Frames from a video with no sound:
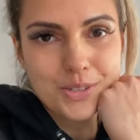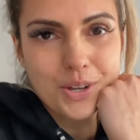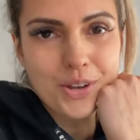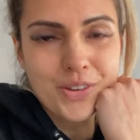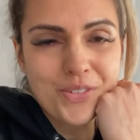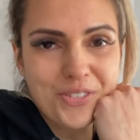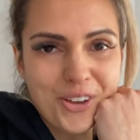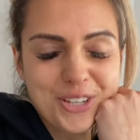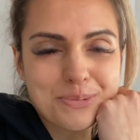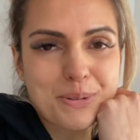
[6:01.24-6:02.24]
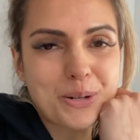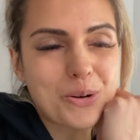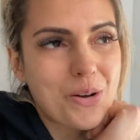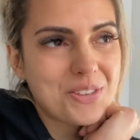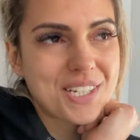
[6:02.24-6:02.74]
So first
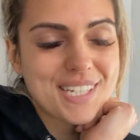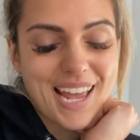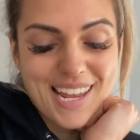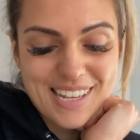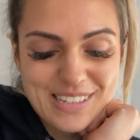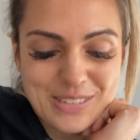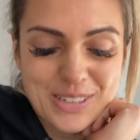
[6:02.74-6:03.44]
meal of the day is